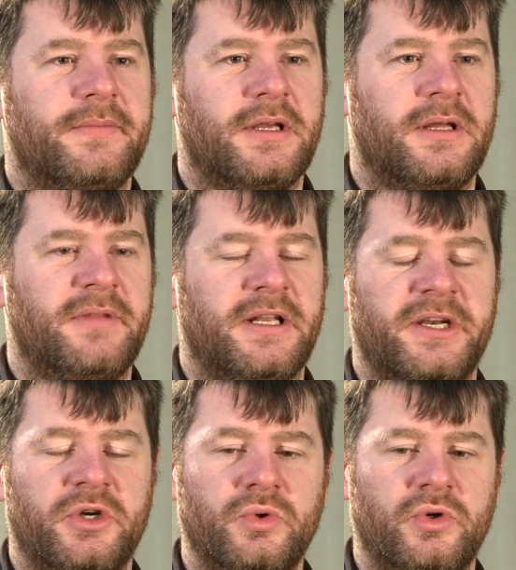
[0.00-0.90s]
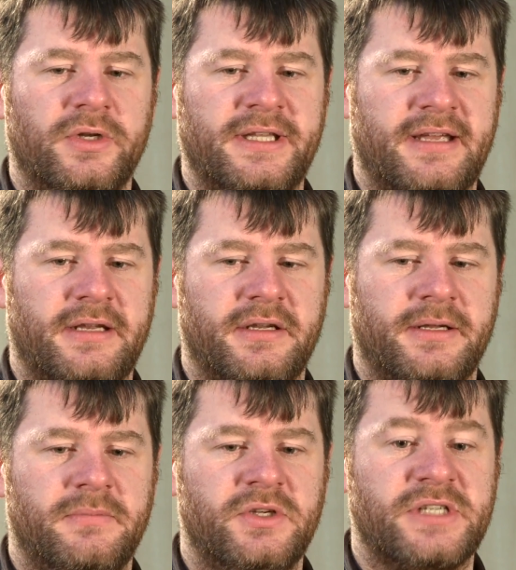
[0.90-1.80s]
um, the lyrical content
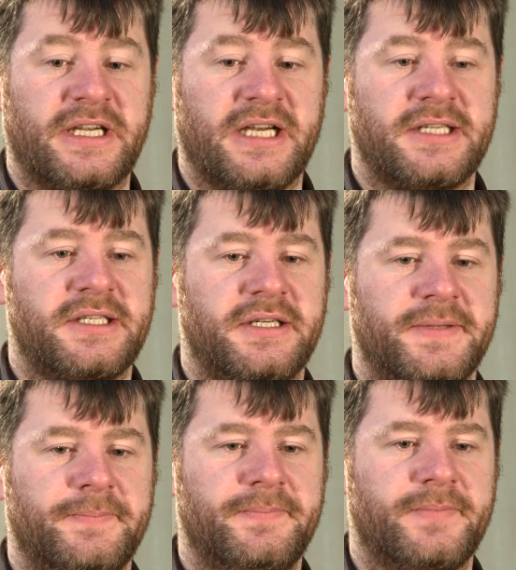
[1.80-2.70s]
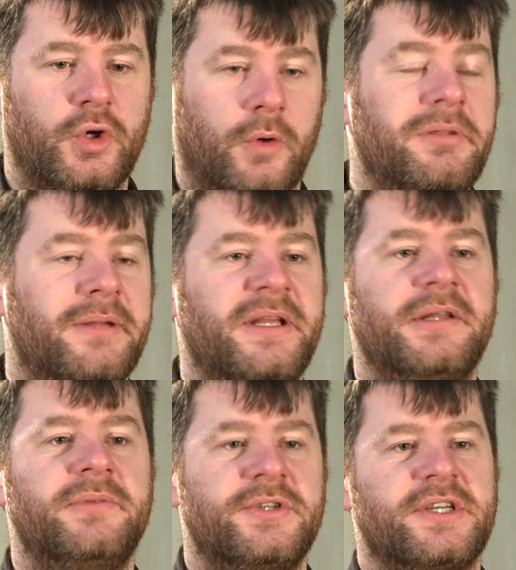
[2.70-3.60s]
and music has to complement
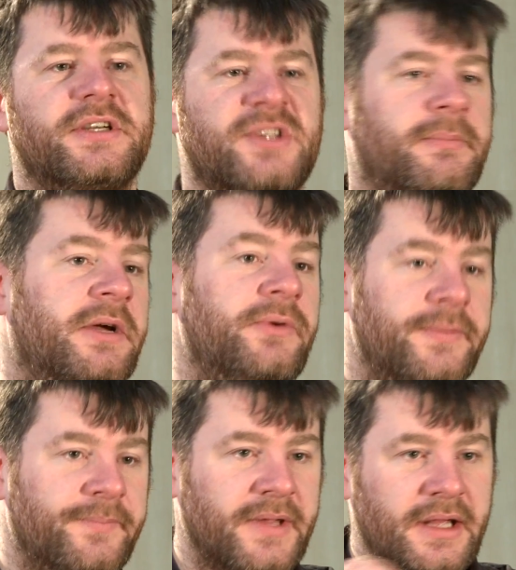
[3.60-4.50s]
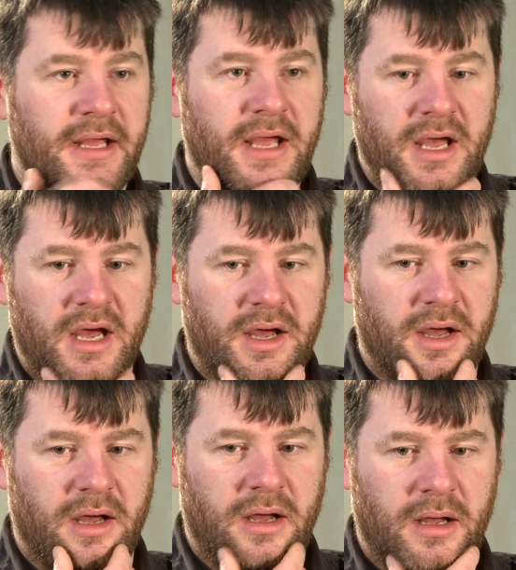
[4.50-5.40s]
the music somehow.
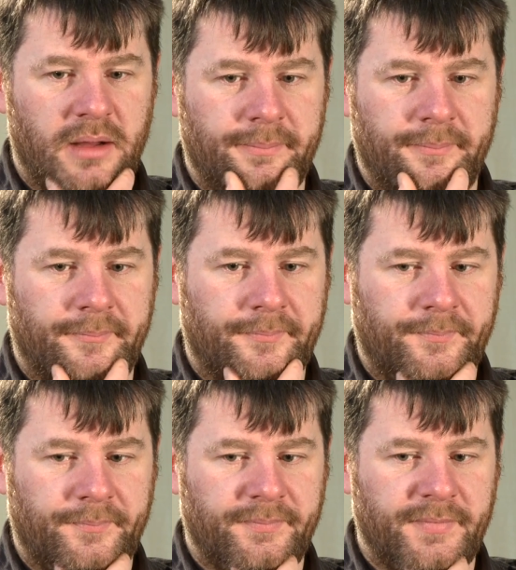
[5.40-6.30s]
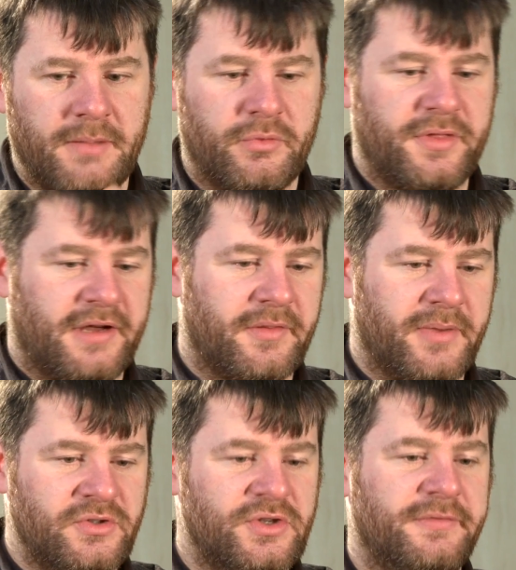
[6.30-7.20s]
Um, they both have to
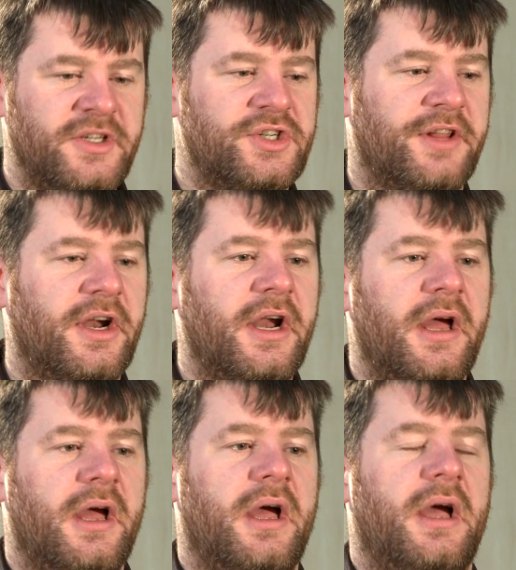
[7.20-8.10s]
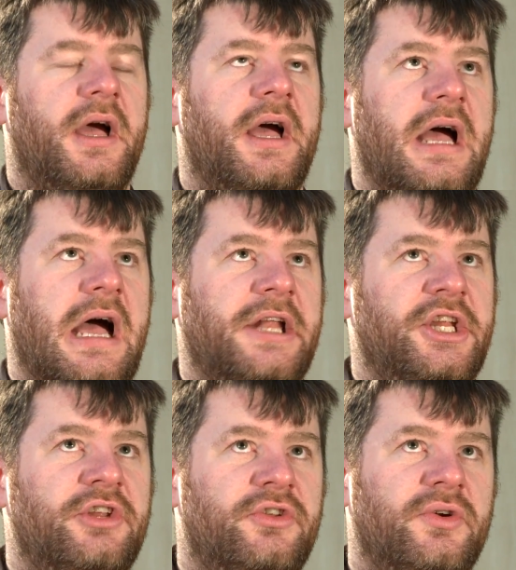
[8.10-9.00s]
bounce off each other,
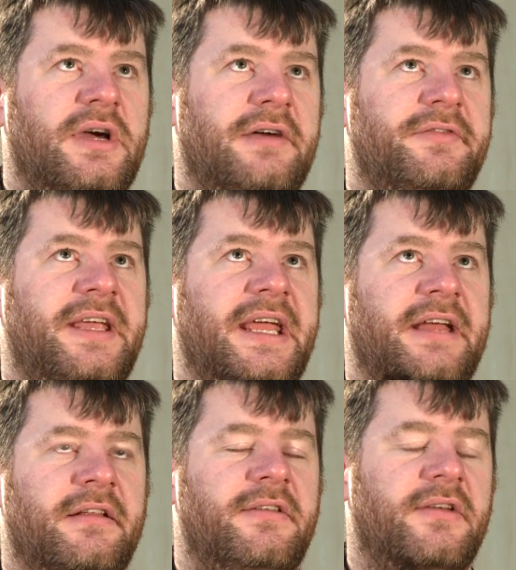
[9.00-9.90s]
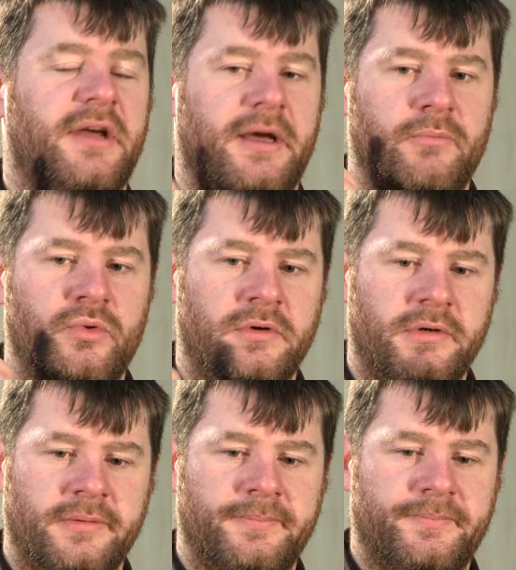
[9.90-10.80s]
and you do have to get into a
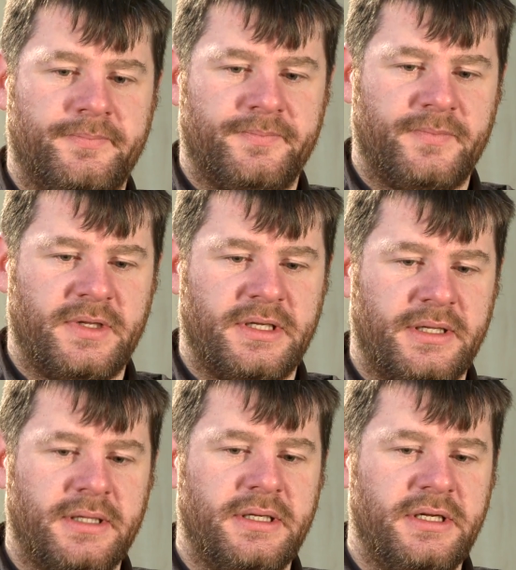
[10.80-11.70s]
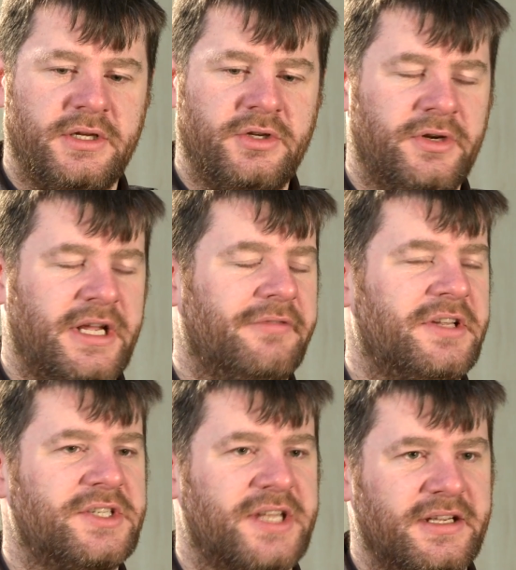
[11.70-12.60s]
more, you know, you have
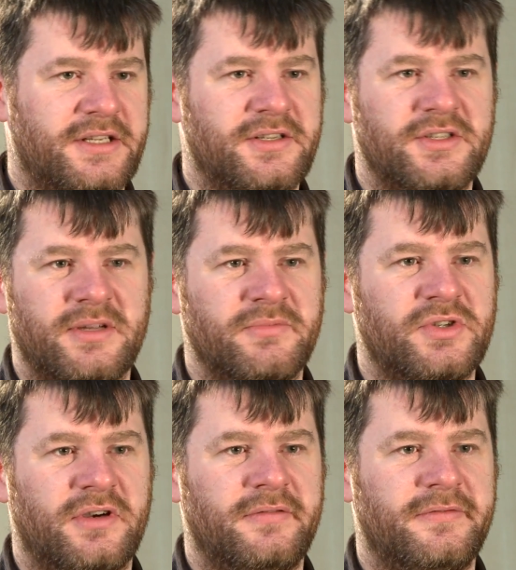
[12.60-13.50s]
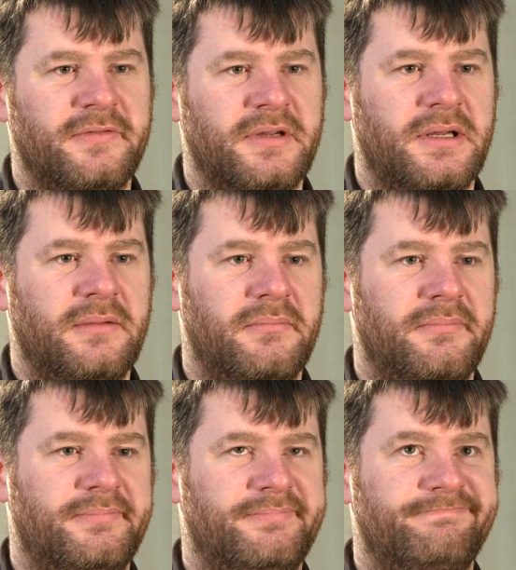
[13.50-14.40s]
to stick to some sort of,
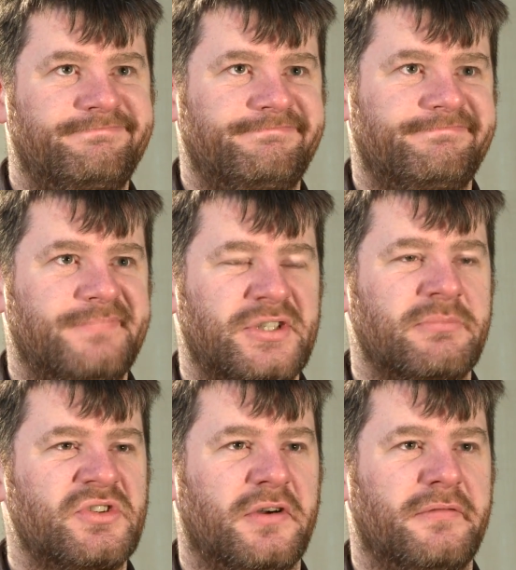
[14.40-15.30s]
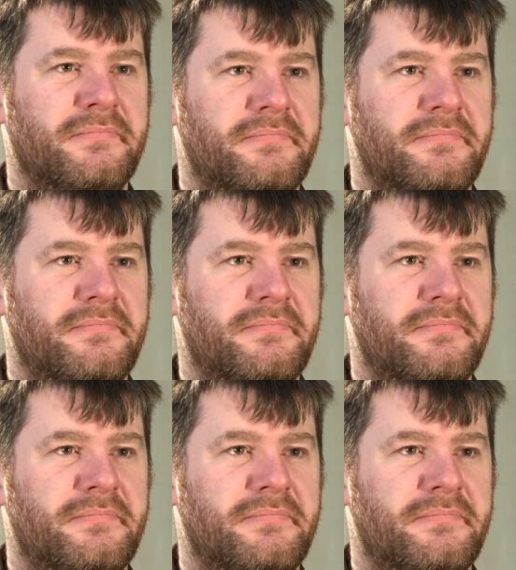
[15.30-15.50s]
some sort of